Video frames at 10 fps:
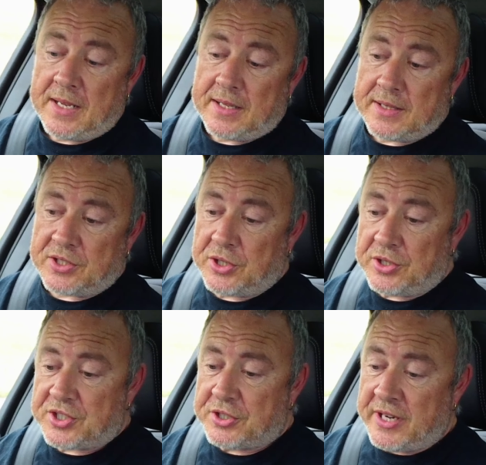The
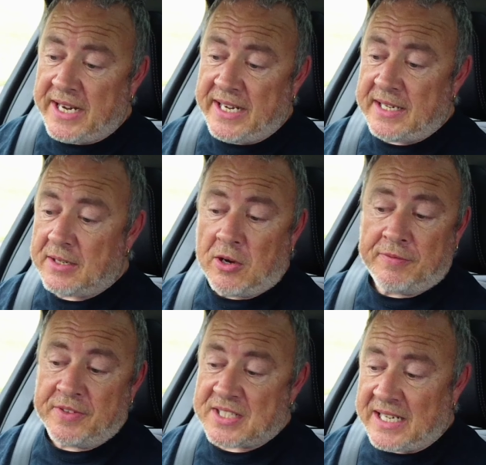touchscreen,
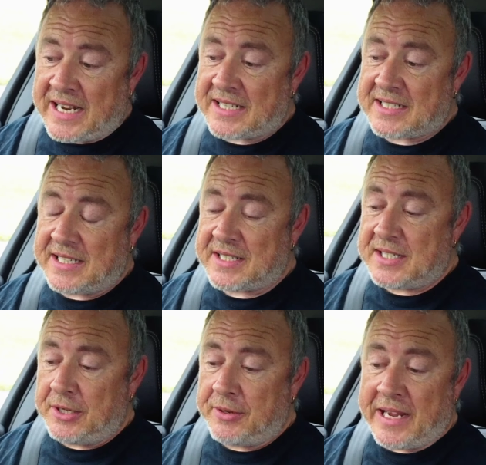obviously access to
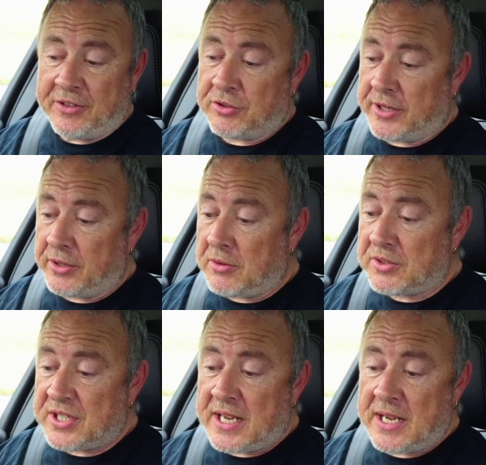Android
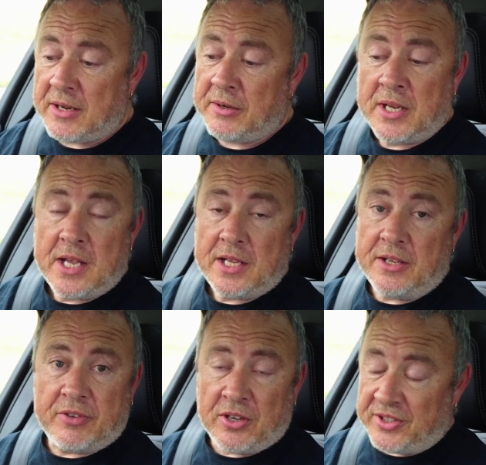Auto,
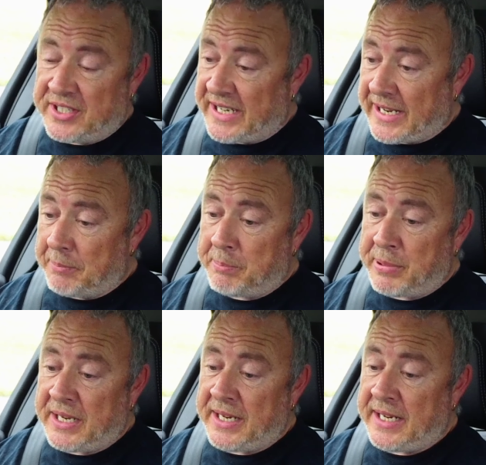you've got DAB,
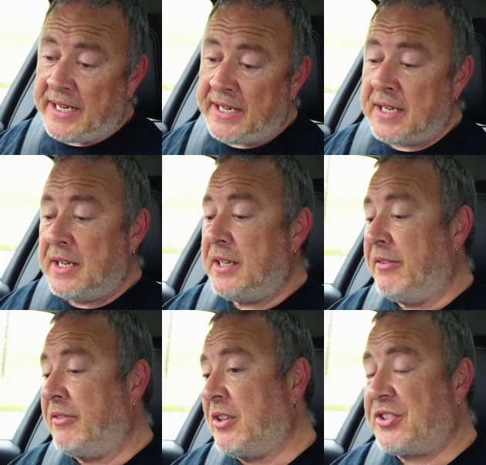you've
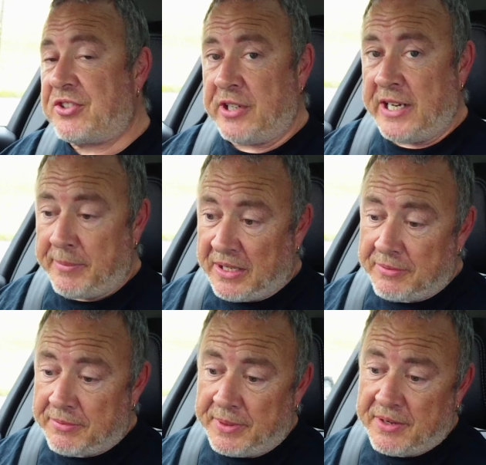got streaming
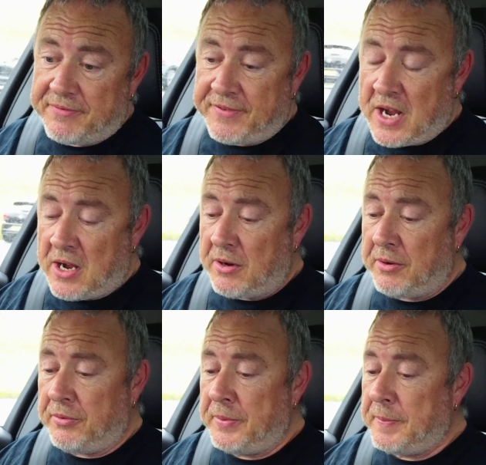from your
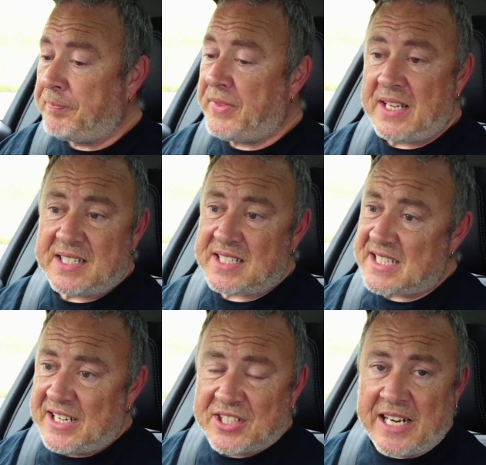phone. It's
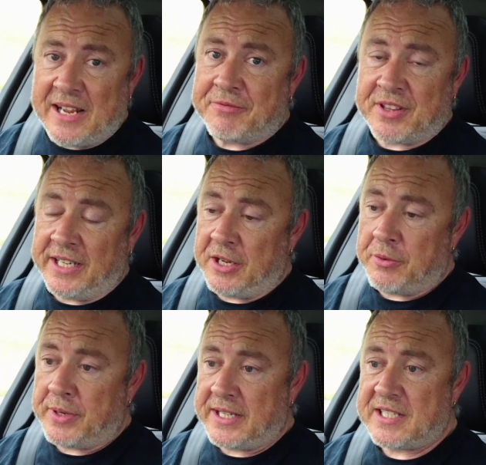essentially everything you
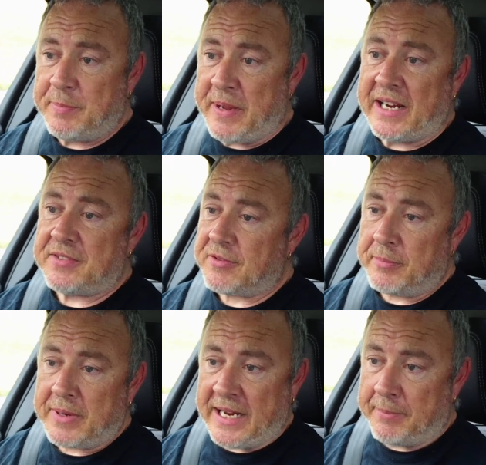would expect from
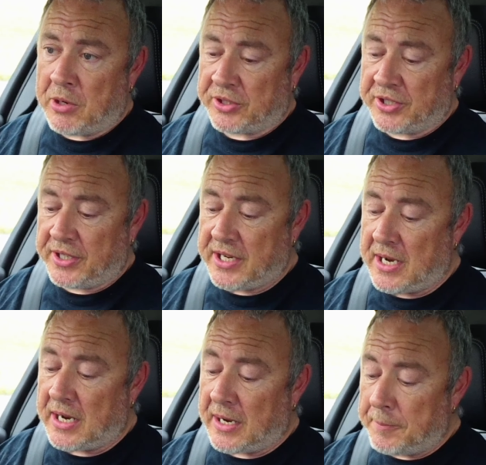a modern car.